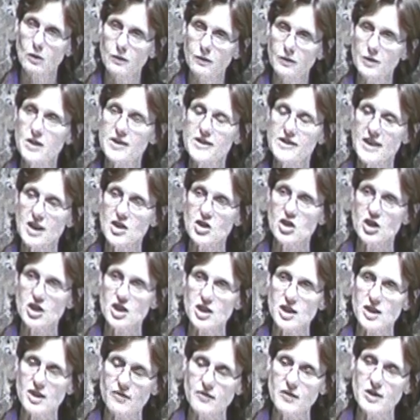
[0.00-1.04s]
First
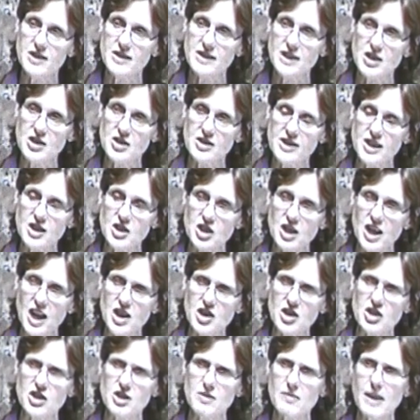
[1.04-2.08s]
Nations
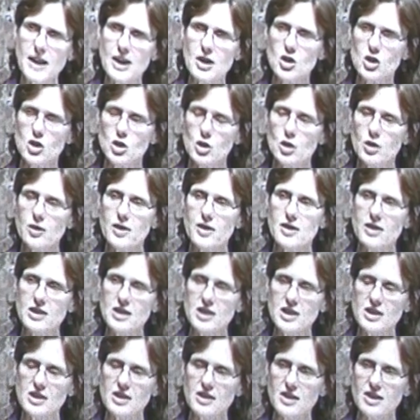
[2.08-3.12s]
education, to make sure
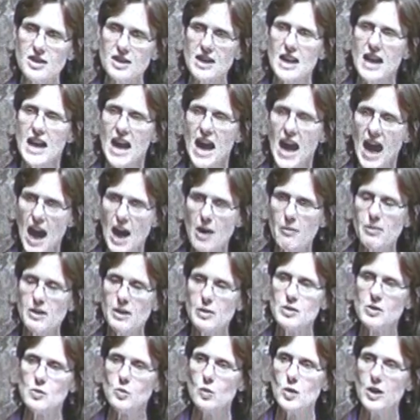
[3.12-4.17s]
that everybody
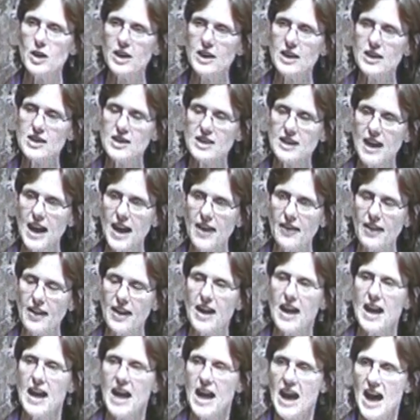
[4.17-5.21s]
was working together.
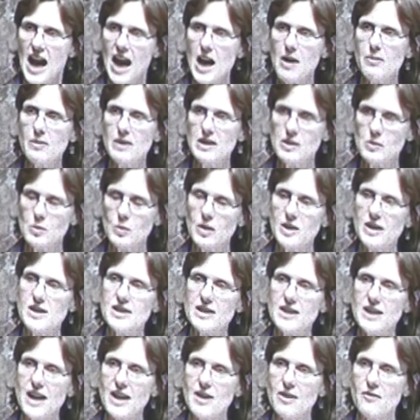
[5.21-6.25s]
Everybody's working
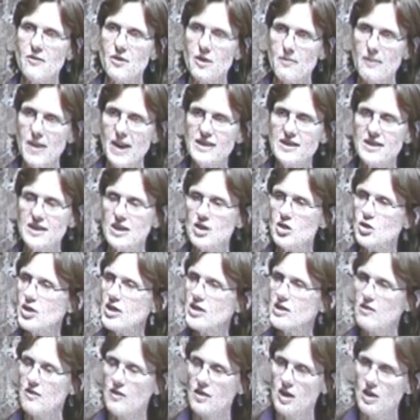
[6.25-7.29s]
together for the best
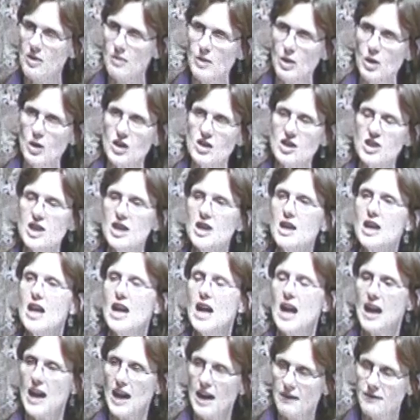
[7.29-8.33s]
interests of the community
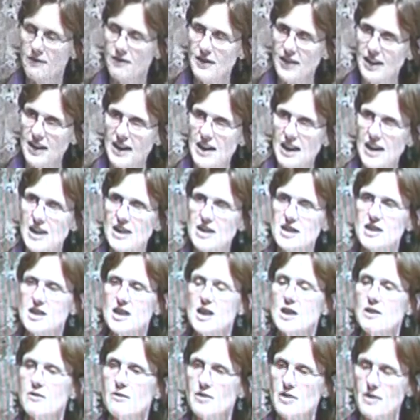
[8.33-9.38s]
and for the kids,
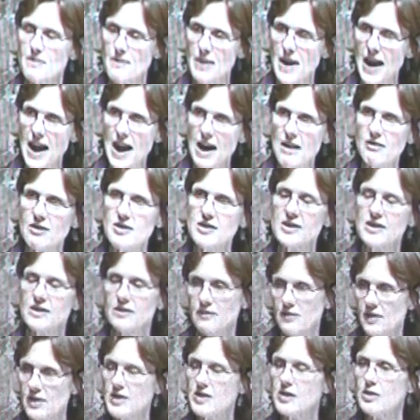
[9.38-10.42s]
for the parents and
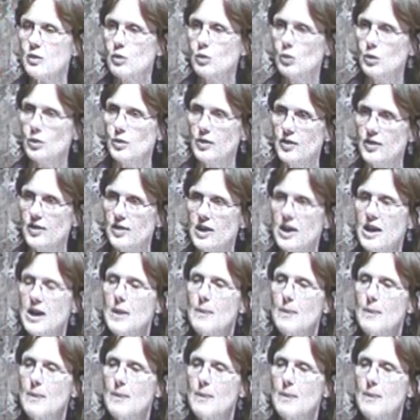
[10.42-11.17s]
for the schools.